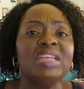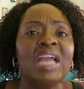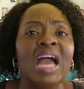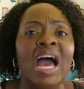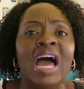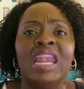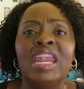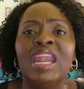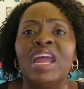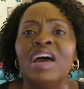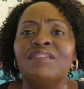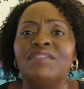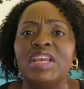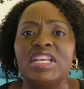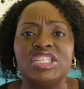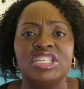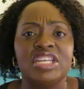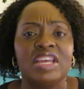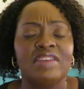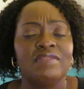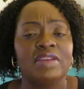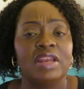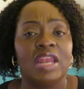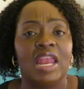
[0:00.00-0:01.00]
I love each
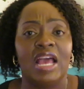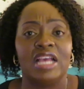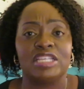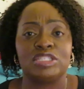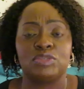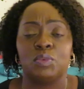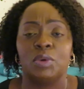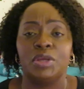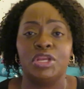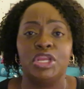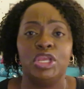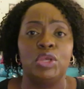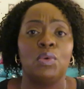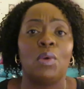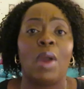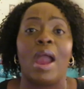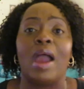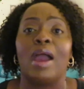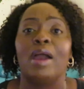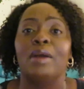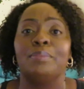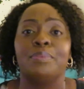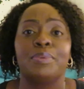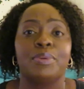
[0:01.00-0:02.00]
and every last one of you.
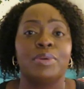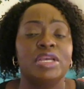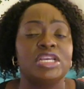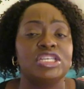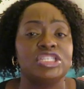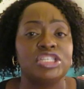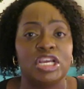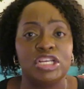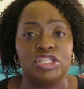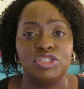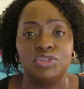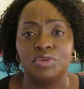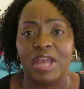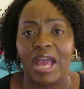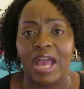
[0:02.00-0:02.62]
I appreciate you